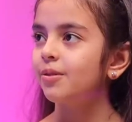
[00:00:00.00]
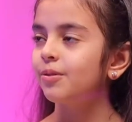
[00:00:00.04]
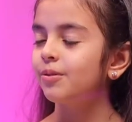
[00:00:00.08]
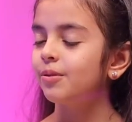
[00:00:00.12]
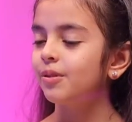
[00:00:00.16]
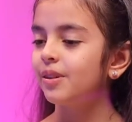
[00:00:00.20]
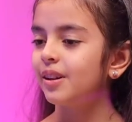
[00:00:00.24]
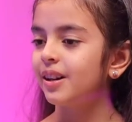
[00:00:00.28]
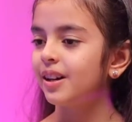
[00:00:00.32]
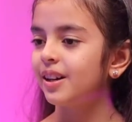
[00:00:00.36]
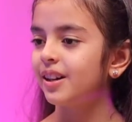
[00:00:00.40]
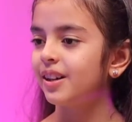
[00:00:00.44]

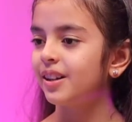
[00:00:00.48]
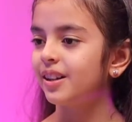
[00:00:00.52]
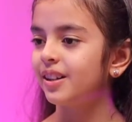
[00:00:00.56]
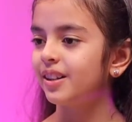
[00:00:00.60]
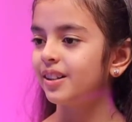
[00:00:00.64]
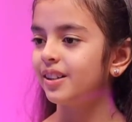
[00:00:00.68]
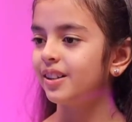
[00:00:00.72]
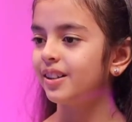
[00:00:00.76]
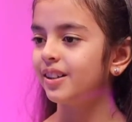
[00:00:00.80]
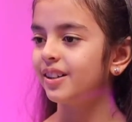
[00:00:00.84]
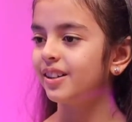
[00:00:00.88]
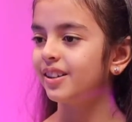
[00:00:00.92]

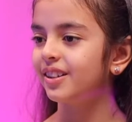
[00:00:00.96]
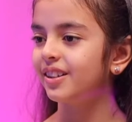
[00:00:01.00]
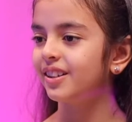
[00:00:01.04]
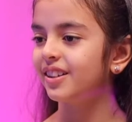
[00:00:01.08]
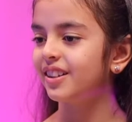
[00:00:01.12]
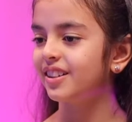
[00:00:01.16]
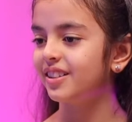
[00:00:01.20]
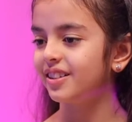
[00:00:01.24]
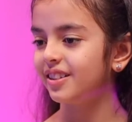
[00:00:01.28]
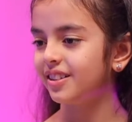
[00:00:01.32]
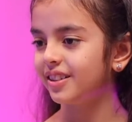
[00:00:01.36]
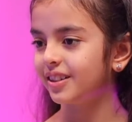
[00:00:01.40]
Well,
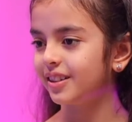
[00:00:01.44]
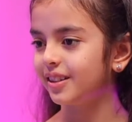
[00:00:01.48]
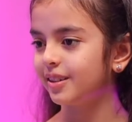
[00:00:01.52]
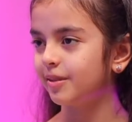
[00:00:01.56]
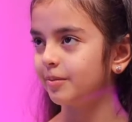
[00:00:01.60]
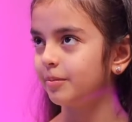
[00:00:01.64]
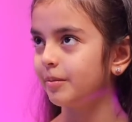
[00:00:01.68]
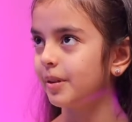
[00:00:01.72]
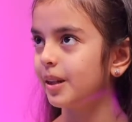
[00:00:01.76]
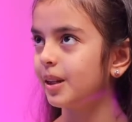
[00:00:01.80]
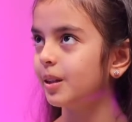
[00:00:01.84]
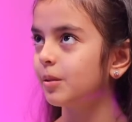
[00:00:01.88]
it
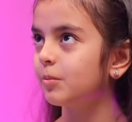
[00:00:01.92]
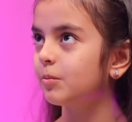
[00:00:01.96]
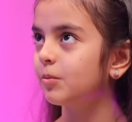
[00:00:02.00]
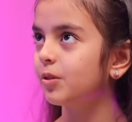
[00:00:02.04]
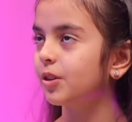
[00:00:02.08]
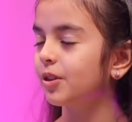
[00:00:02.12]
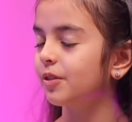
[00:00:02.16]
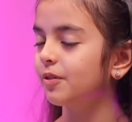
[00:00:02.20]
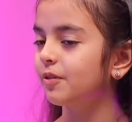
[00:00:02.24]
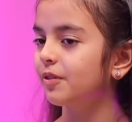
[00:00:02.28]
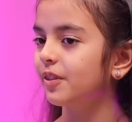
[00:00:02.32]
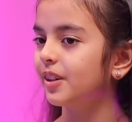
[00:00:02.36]
made it
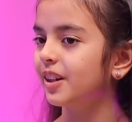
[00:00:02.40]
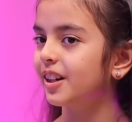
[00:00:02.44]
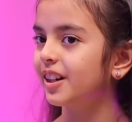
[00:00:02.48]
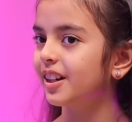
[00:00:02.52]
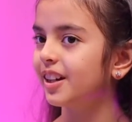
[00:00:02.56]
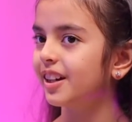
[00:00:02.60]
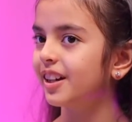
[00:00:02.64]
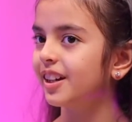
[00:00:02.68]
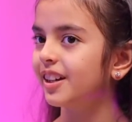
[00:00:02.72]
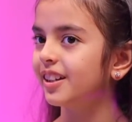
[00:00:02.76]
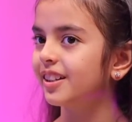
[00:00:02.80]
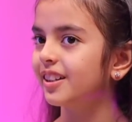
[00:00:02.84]
more
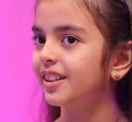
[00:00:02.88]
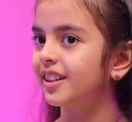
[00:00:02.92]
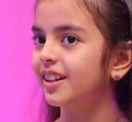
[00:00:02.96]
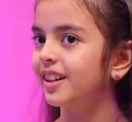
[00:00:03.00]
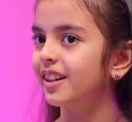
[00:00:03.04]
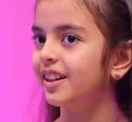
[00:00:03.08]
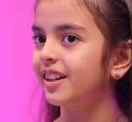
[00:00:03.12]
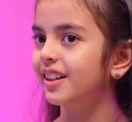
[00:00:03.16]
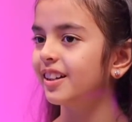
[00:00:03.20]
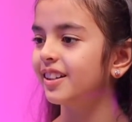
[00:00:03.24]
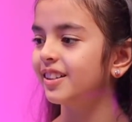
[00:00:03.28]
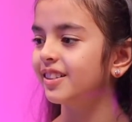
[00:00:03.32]
fun
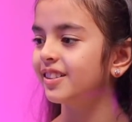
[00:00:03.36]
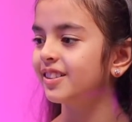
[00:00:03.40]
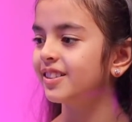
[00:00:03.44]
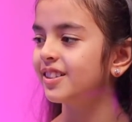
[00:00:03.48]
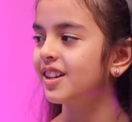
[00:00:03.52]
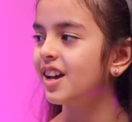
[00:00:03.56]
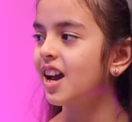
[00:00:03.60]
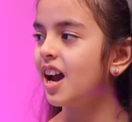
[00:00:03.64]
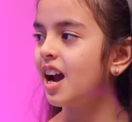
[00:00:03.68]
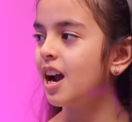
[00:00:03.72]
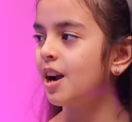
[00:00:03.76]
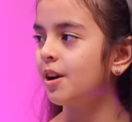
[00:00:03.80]
and
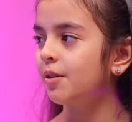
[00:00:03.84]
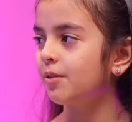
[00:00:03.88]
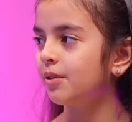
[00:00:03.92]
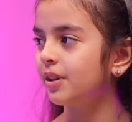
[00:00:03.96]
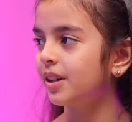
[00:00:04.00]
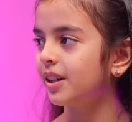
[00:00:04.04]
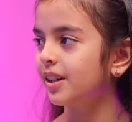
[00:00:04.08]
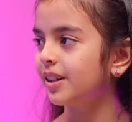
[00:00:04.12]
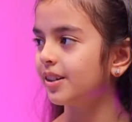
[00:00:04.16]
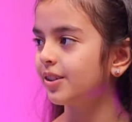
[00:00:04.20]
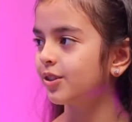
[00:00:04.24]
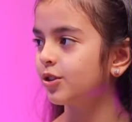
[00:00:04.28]
I
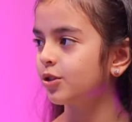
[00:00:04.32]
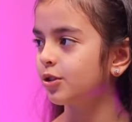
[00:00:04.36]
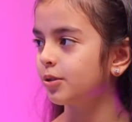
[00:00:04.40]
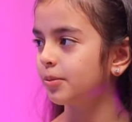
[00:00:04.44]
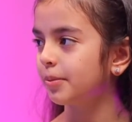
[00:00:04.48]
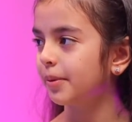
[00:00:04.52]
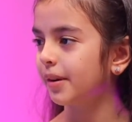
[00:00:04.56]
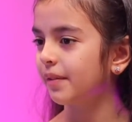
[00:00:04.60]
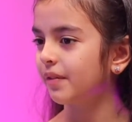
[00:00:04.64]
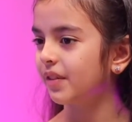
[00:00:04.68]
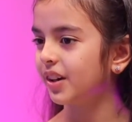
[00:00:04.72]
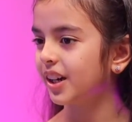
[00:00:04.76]
really enjoy
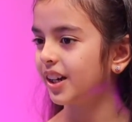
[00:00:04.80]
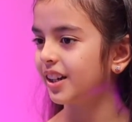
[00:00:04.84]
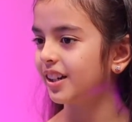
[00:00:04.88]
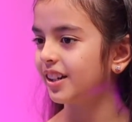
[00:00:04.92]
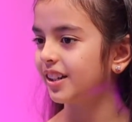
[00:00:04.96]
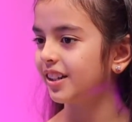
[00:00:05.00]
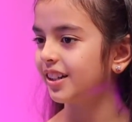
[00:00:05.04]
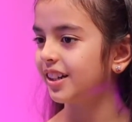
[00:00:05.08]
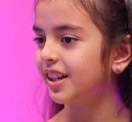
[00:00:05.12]
my violin